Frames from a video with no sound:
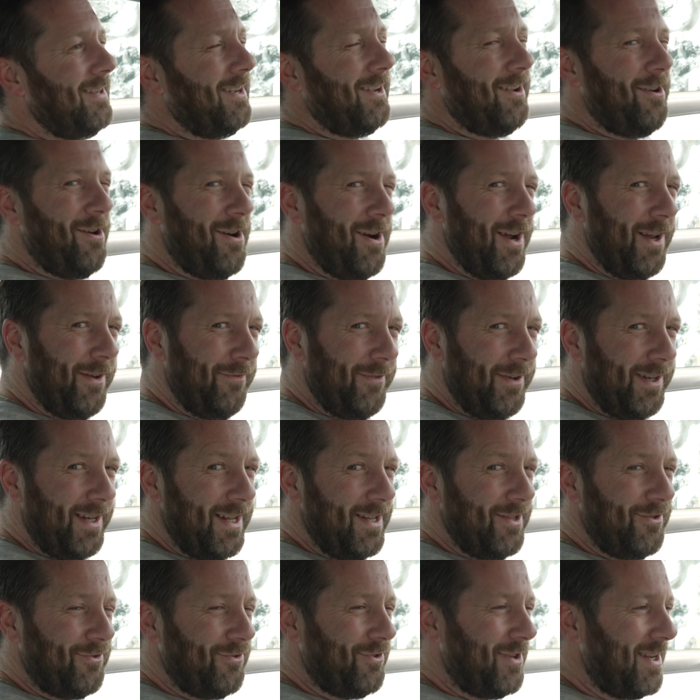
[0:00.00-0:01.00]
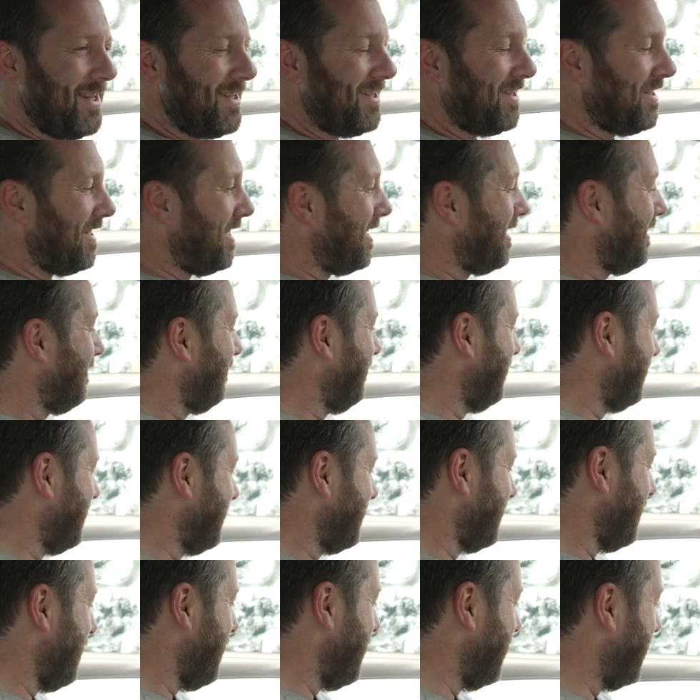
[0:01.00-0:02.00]
kind of an interesting
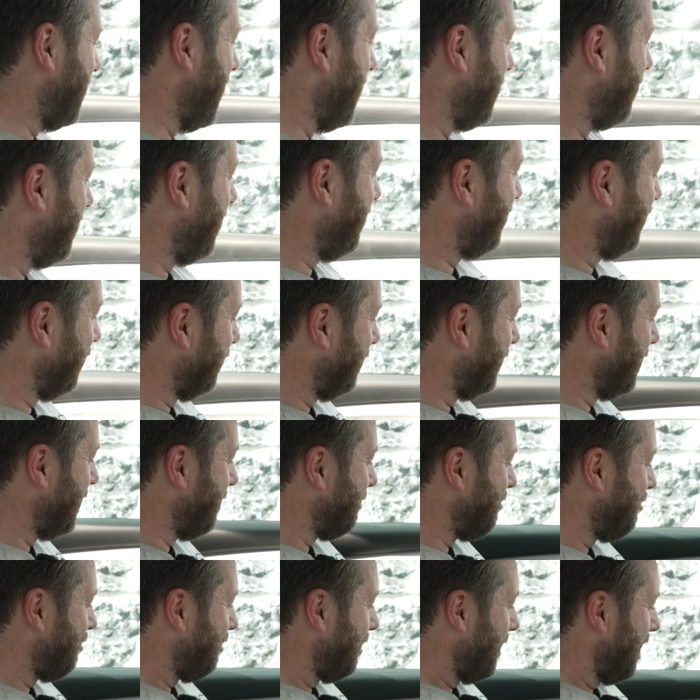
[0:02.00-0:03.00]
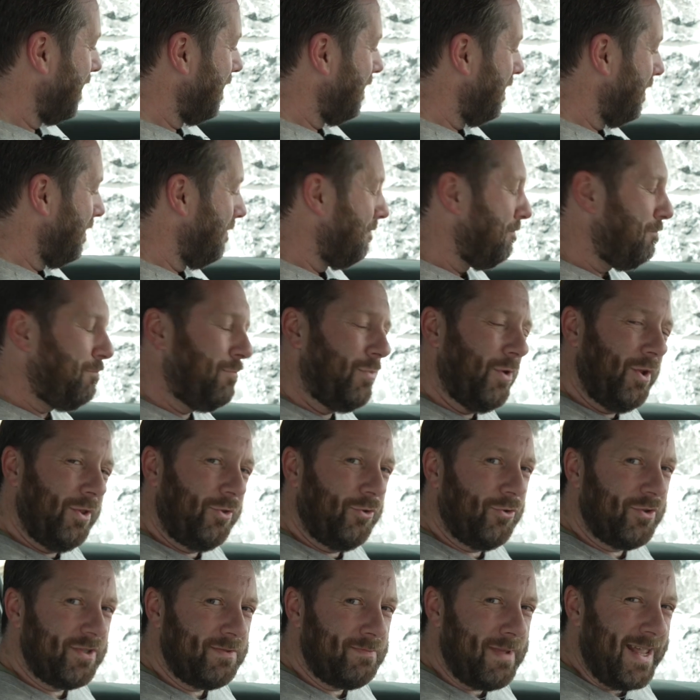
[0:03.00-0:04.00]
design how they've done it, but it
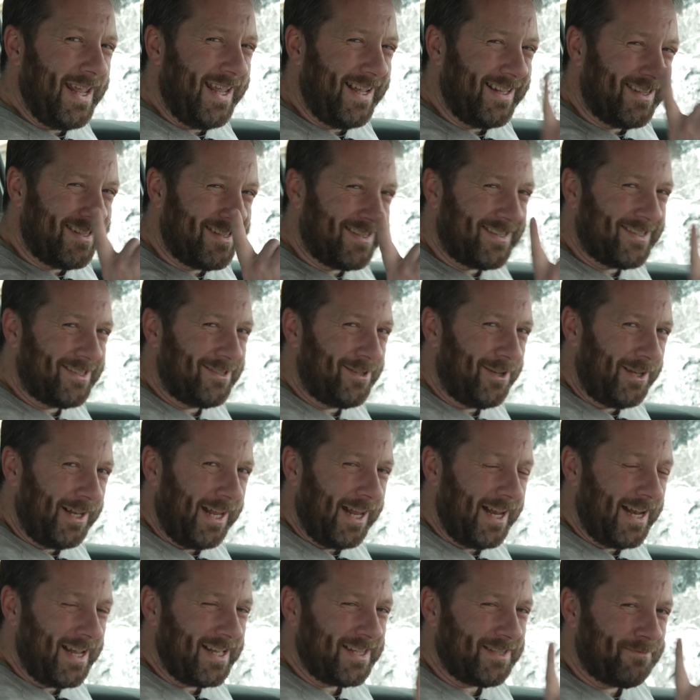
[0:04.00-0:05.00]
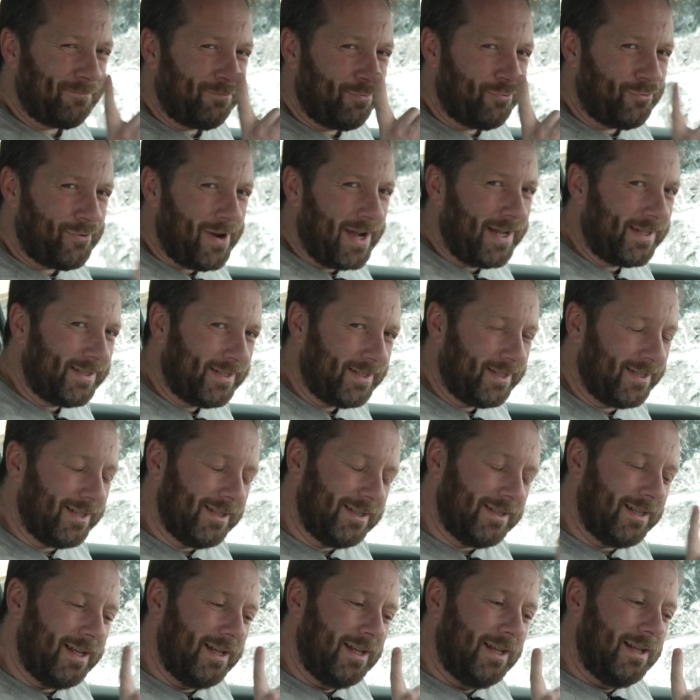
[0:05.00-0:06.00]
does make it slightly less
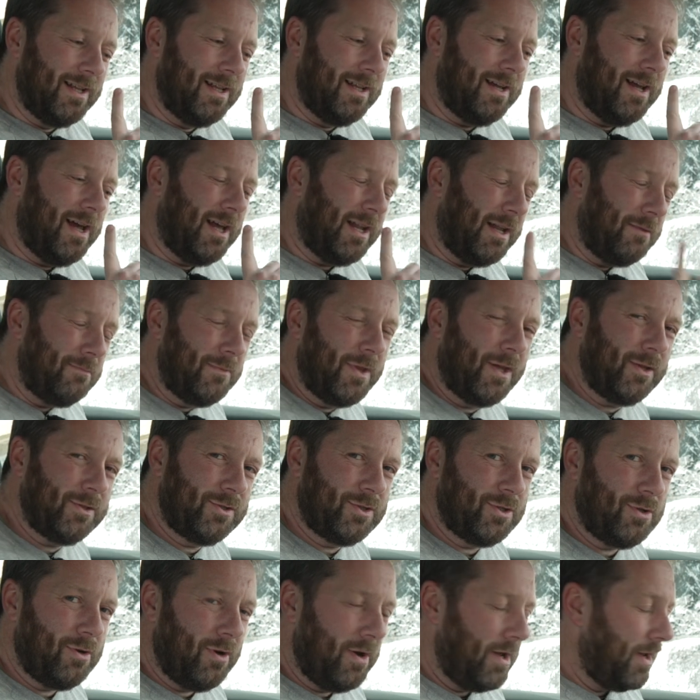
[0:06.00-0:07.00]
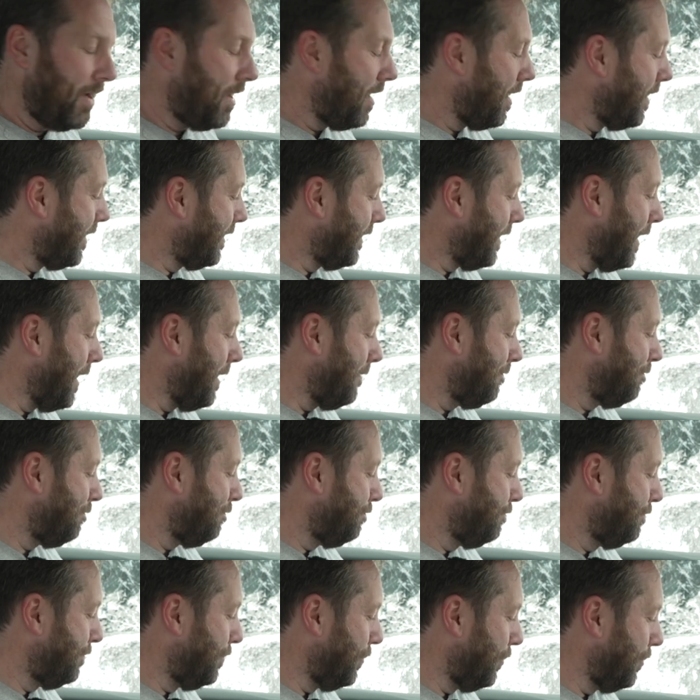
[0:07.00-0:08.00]
practical, and I'm not sure I like that.
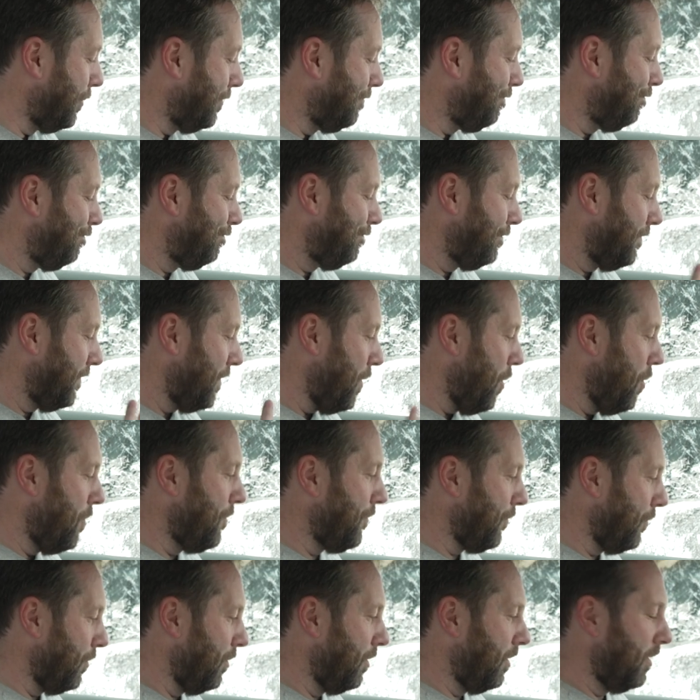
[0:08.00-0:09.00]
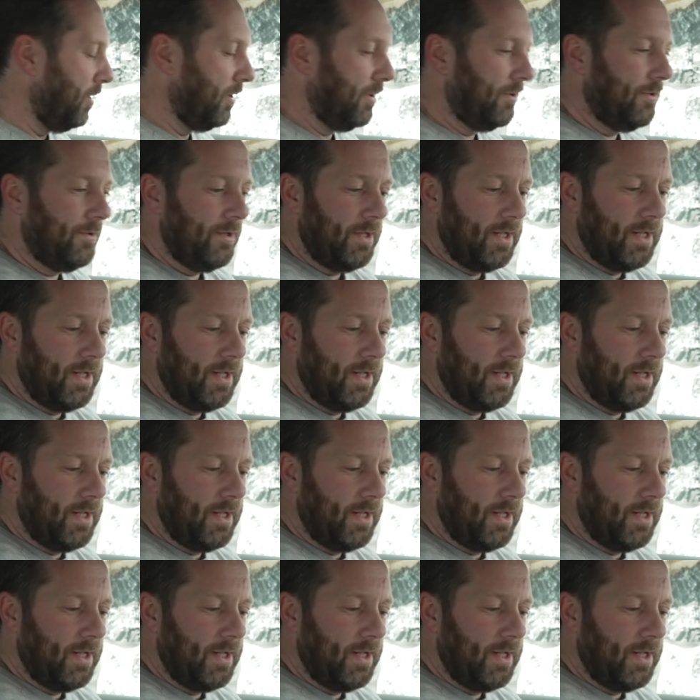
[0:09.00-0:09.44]
But overall,